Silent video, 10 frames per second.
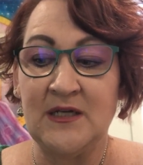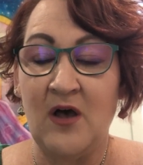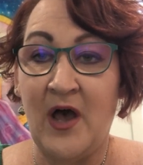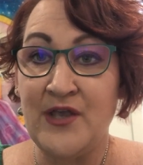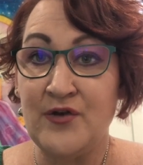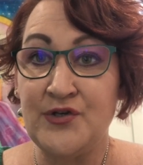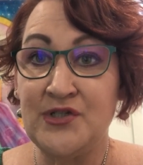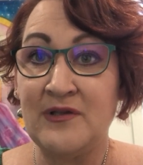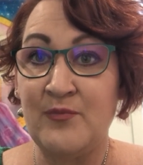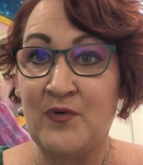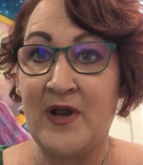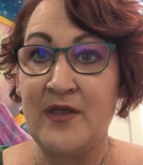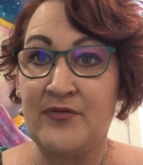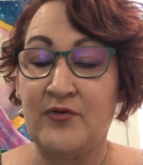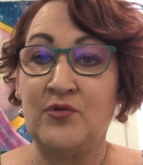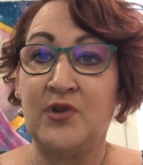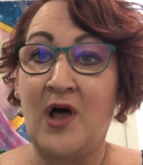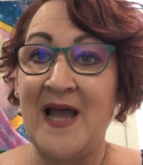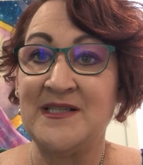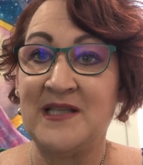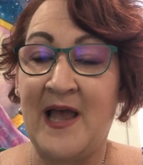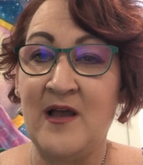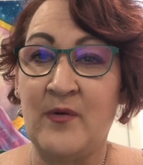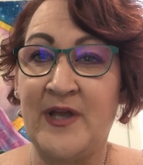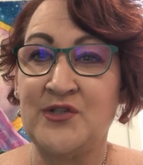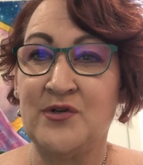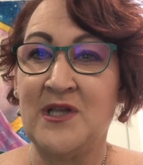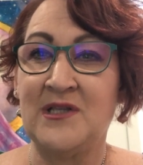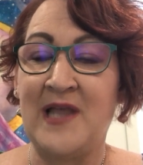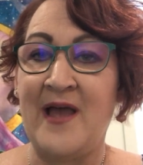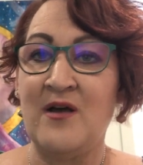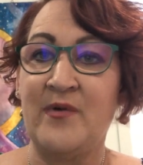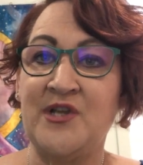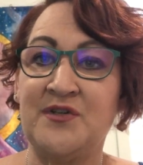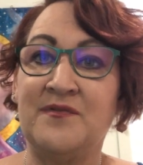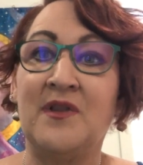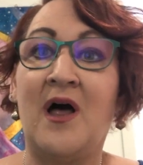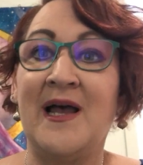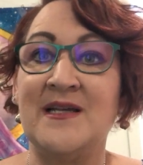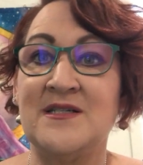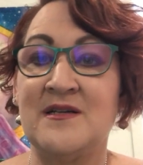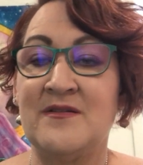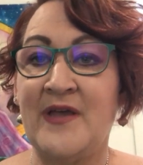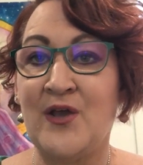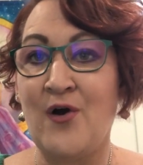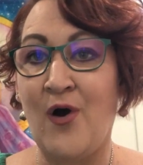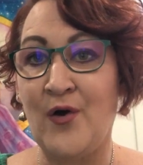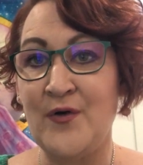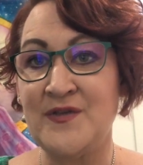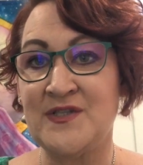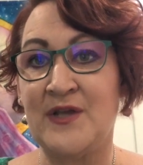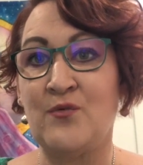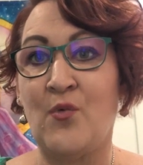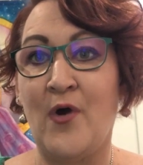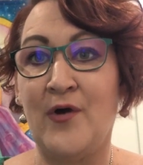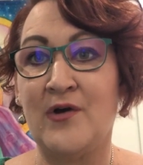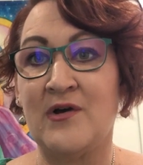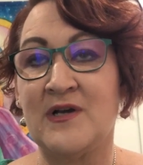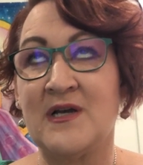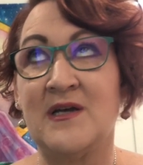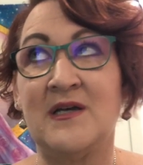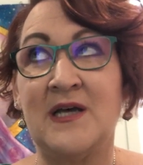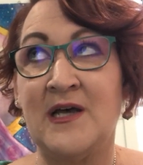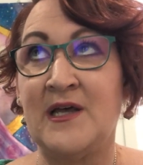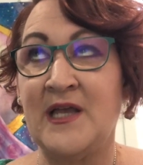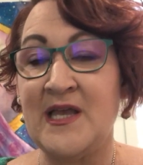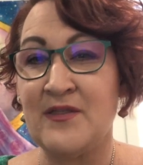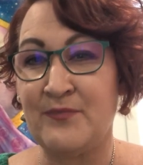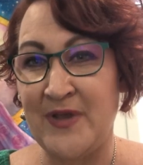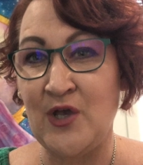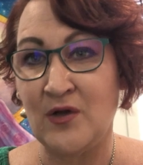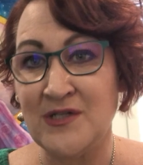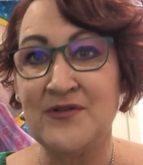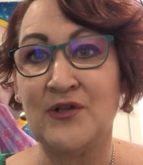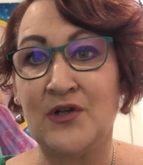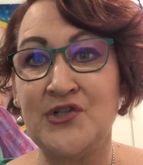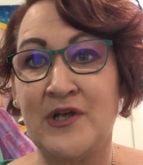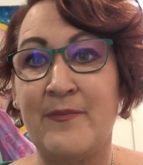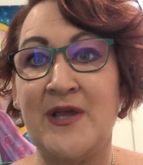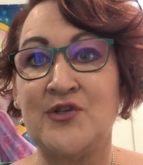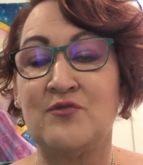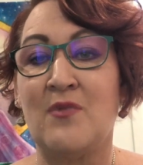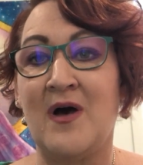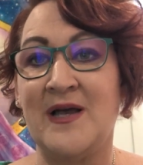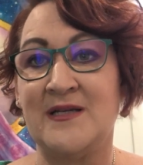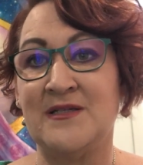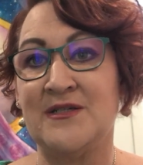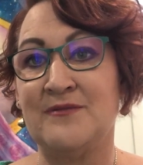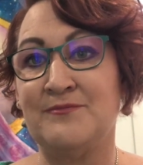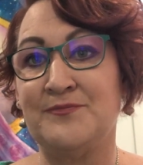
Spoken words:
I usually bring through light language or the language of light. They're codes that work beyond the logic mental mind.